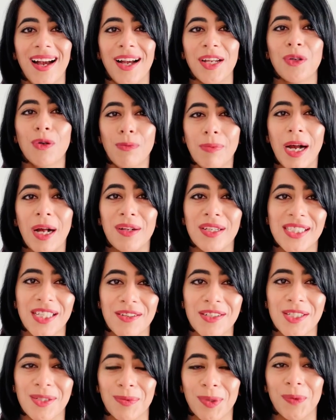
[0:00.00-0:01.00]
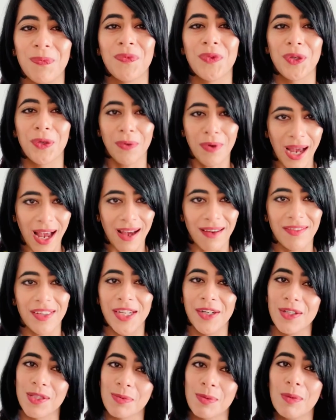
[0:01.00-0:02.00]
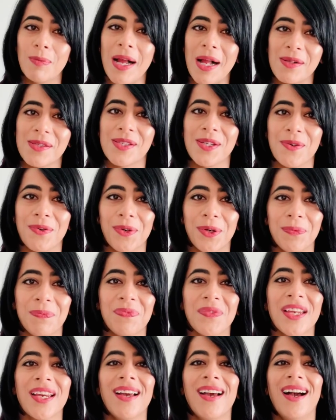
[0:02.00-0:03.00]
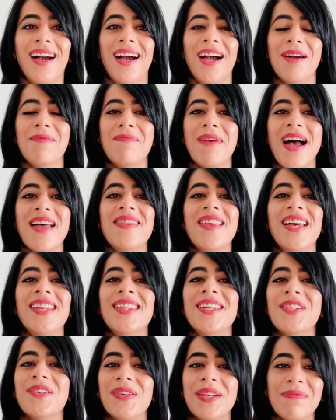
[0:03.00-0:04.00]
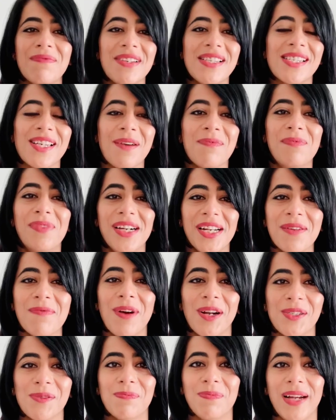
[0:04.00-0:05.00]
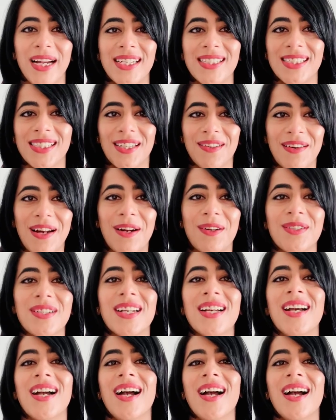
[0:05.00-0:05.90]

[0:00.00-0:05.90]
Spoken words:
Your bowel is irritable. You have irritable bowel syndrome. And then the treatments are pretty much based around